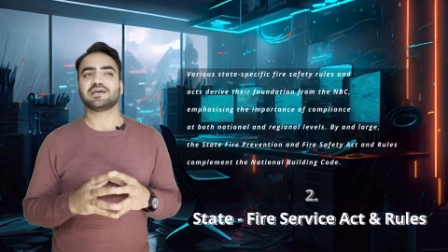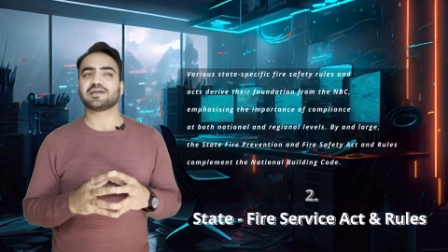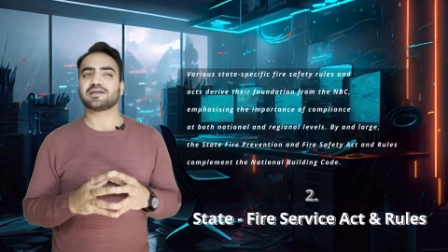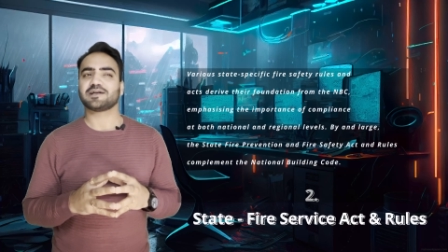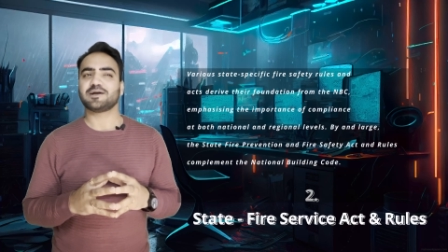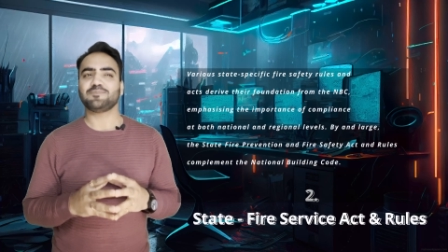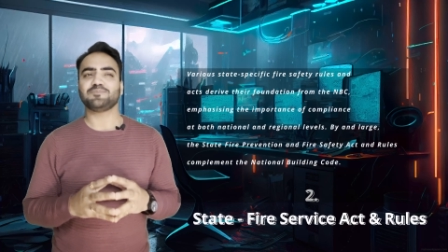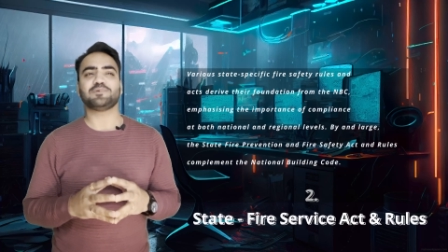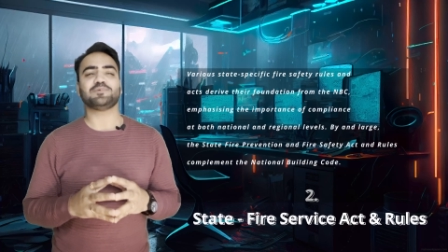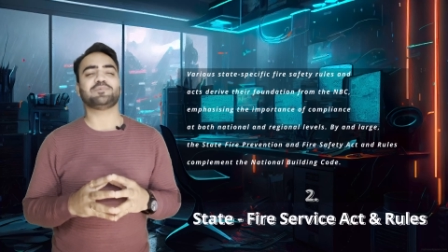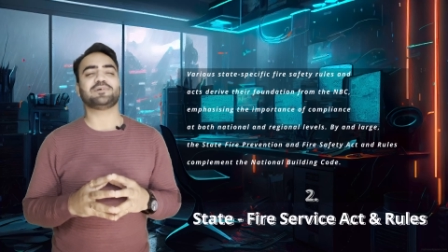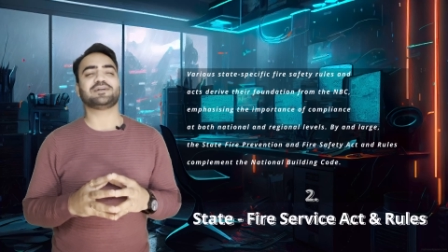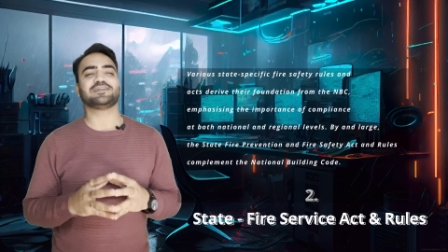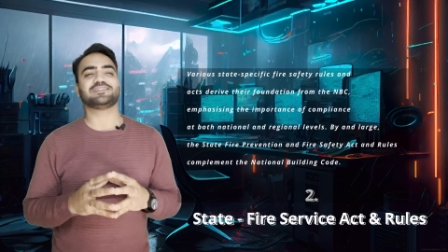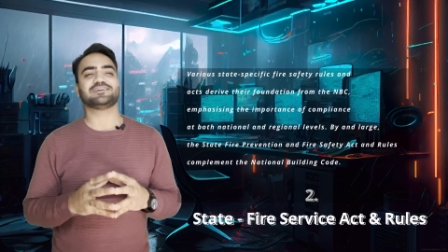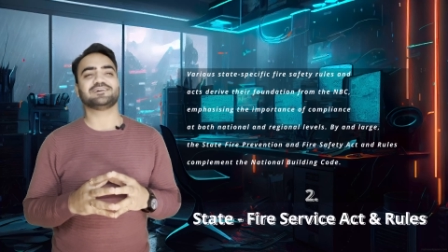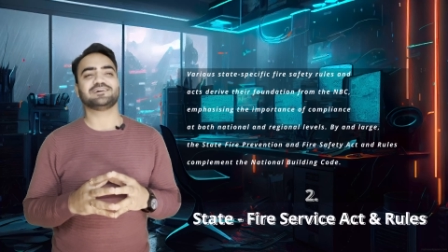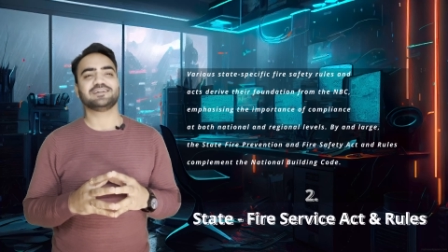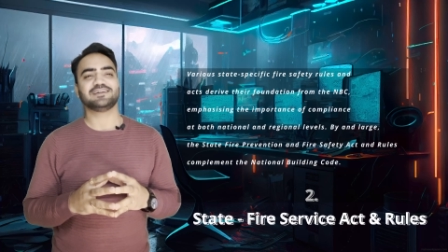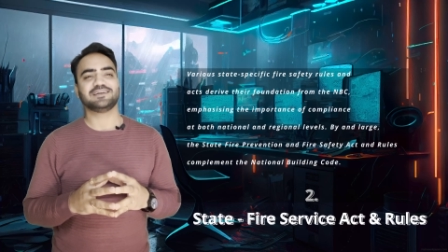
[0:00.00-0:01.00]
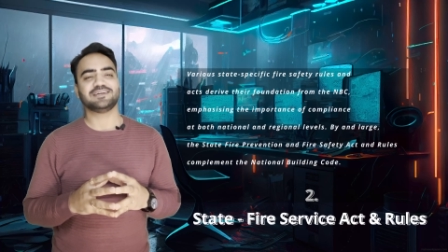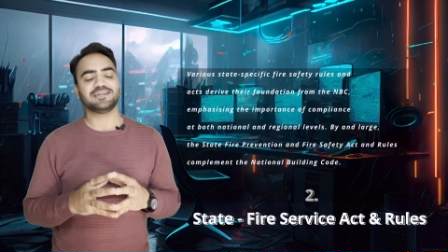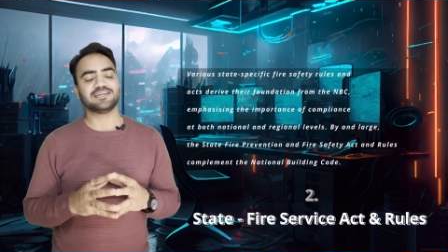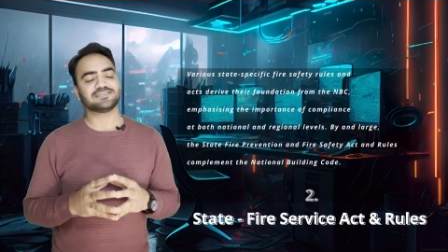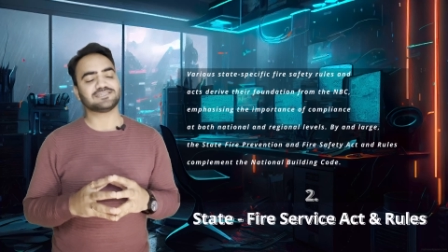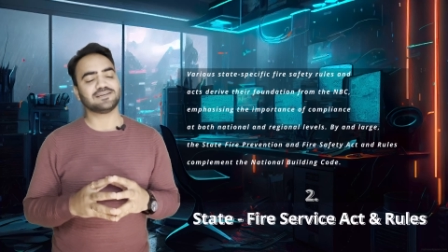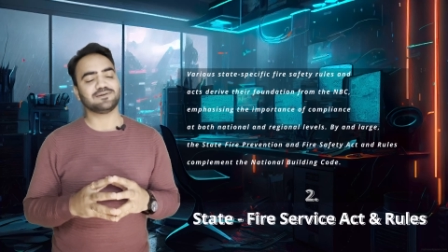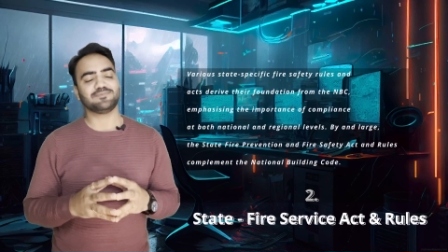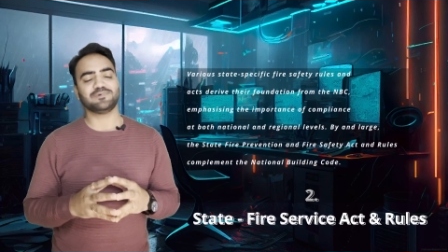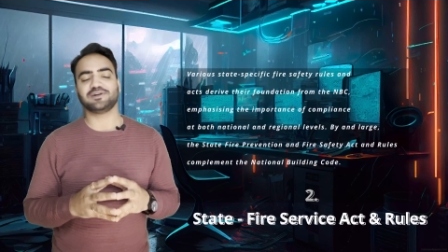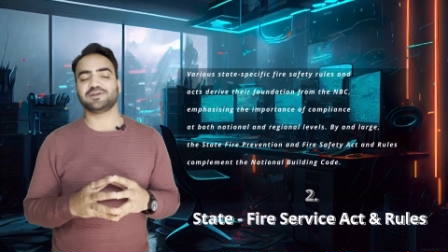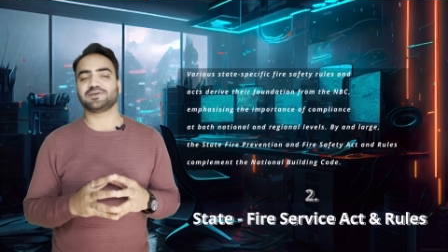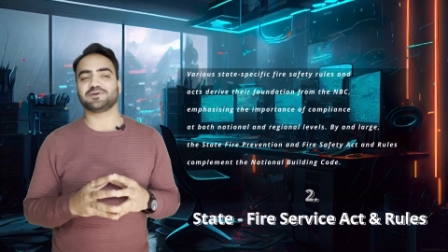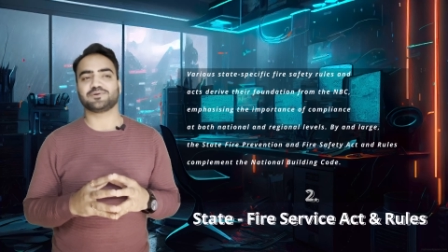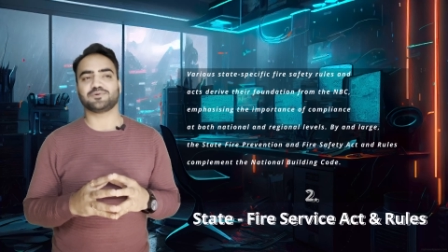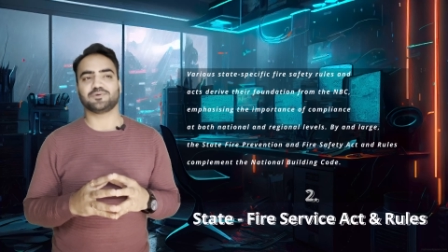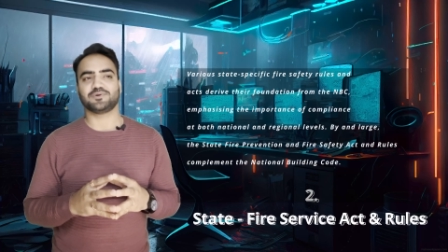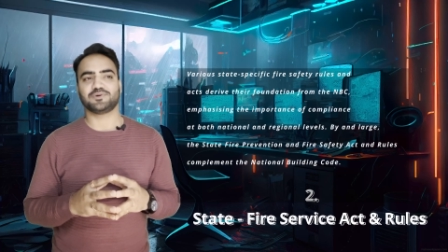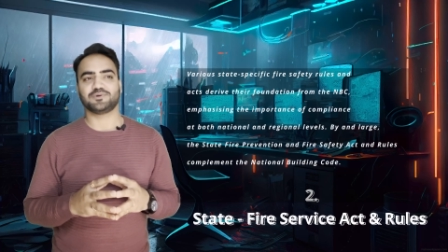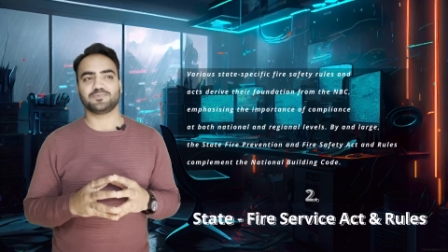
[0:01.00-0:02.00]
complement the National Building
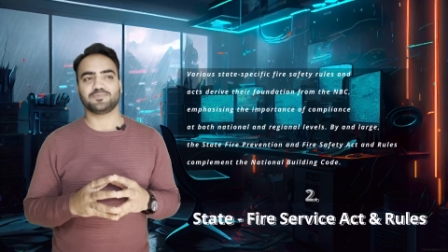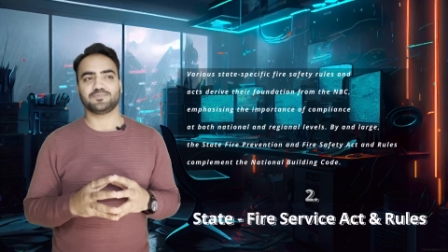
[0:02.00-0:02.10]
Code.